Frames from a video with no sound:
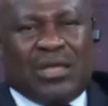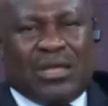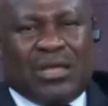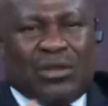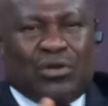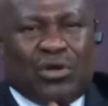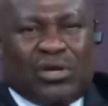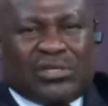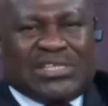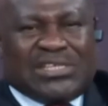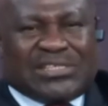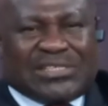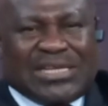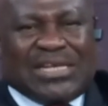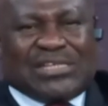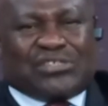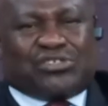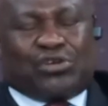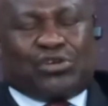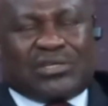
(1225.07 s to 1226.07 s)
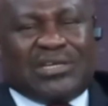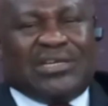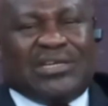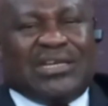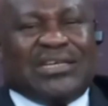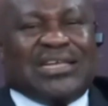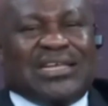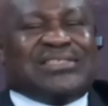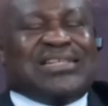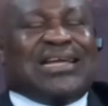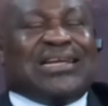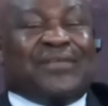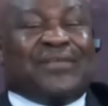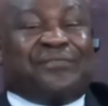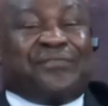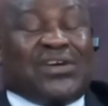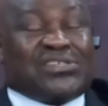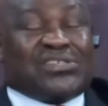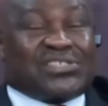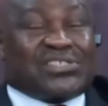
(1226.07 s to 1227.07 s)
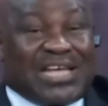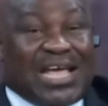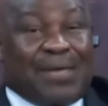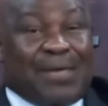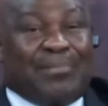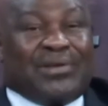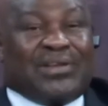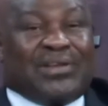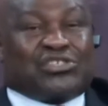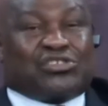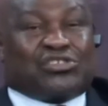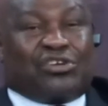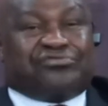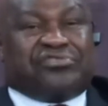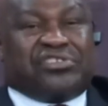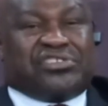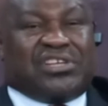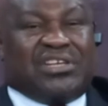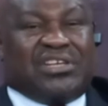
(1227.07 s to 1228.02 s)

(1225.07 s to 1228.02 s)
You know, she says suddenly, this now the first time in this country's